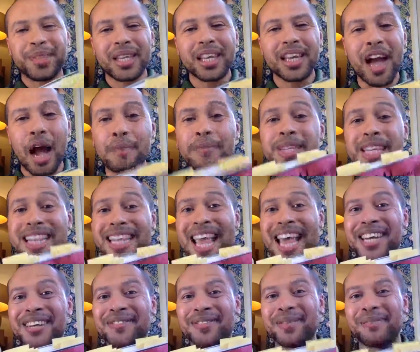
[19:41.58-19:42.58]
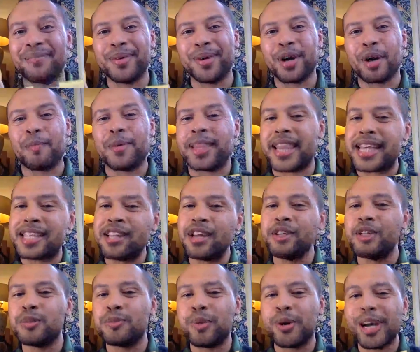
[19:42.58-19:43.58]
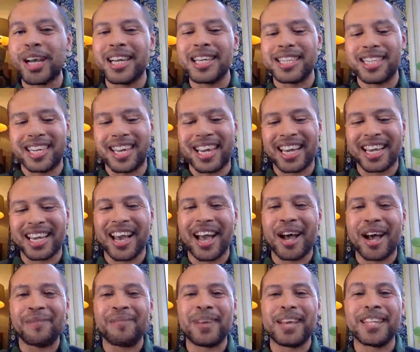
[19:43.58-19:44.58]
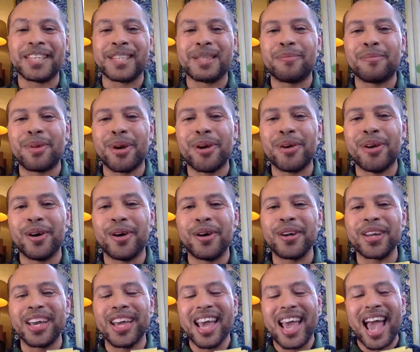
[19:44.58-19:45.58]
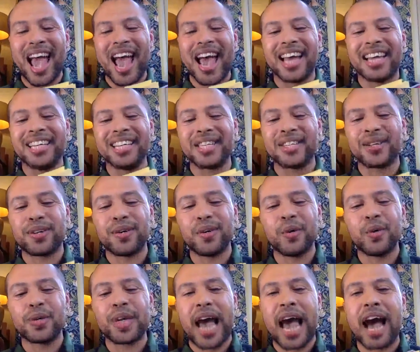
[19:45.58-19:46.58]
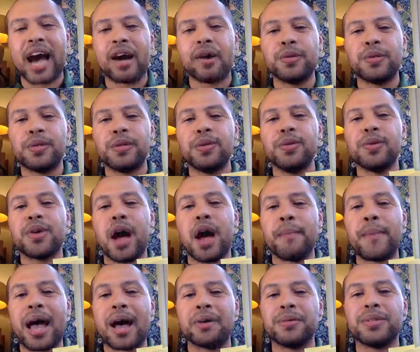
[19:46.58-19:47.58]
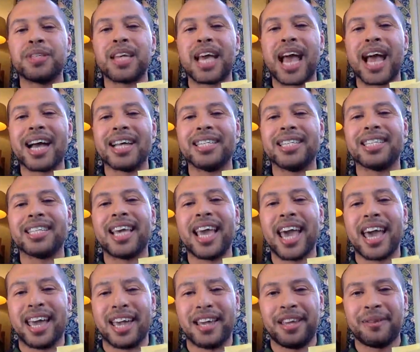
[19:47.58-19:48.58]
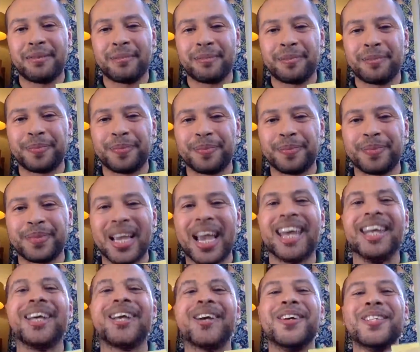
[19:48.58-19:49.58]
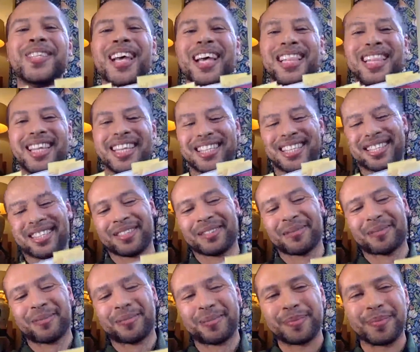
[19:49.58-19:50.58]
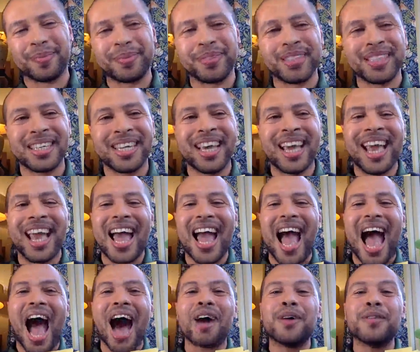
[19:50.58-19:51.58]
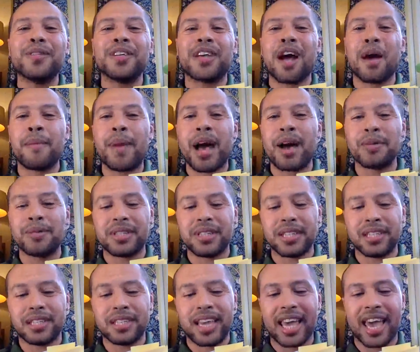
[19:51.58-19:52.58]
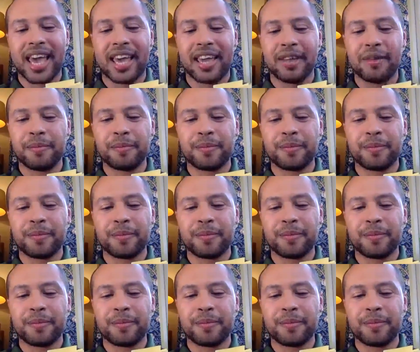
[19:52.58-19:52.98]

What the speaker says: comes at the end of the book, but there's no spoilers in it. It's the prologue, and it's called How to Come Out as Gay. And it goes like this. How to come out as gay.